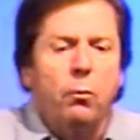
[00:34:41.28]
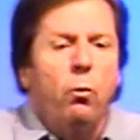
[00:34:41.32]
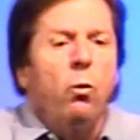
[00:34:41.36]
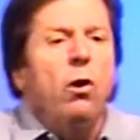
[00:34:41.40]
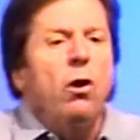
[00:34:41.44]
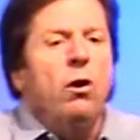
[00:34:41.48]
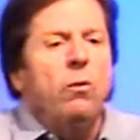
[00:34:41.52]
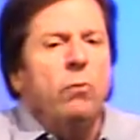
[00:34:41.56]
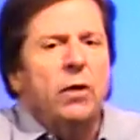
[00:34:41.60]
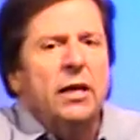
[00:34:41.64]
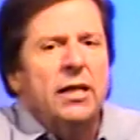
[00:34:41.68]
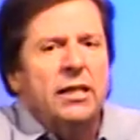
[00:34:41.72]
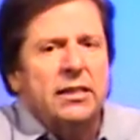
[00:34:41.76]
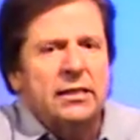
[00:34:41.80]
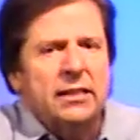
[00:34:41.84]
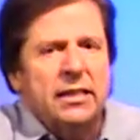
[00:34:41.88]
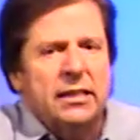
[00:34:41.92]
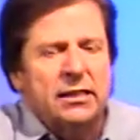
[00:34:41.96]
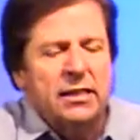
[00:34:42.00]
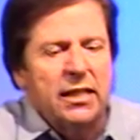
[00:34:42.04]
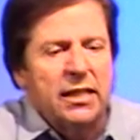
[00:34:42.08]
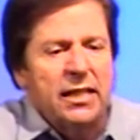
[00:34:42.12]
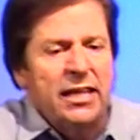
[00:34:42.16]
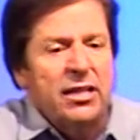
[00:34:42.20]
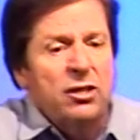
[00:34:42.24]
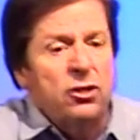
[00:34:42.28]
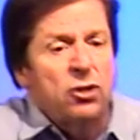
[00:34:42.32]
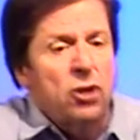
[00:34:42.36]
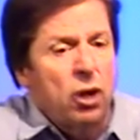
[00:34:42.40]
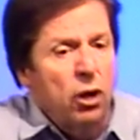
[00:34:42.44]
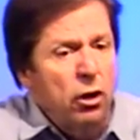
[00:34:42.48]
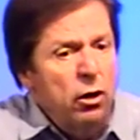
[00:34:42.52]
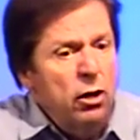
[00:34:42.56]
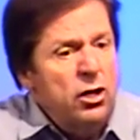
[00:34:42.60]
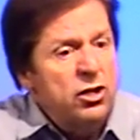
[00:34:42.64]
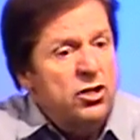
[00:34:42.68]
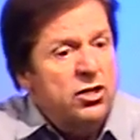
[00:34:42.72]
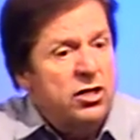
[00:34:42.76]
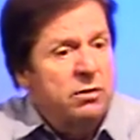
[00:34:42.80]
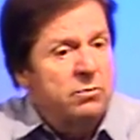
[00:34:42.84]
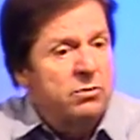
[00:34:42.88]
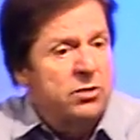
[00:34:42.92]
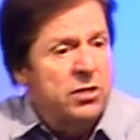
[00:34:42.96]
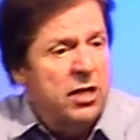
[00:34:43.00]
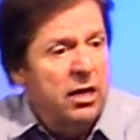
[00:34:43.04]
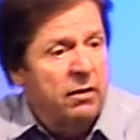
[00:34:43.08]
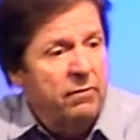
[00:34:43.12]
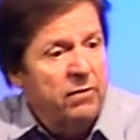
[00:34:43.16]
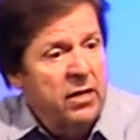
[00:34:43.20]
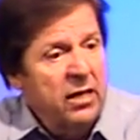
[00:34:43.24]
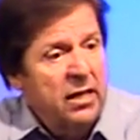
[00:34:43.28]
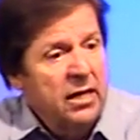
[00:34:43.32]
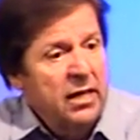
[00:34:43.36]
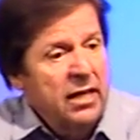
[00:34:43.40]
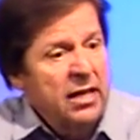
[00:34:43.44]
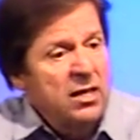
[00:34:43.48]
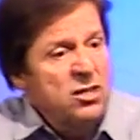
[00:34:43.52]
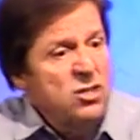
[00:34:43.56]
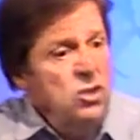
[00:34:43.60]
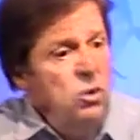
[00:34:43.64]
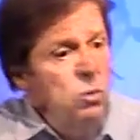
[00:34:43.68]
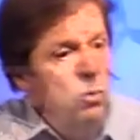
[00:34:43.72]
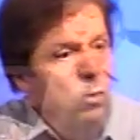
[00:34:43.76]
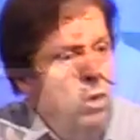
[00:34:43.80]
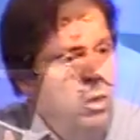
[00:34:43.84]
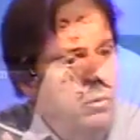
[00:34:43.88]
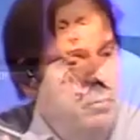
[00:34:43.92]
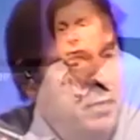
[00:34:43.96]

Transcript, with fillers: word when it says encouraged himself, it's the word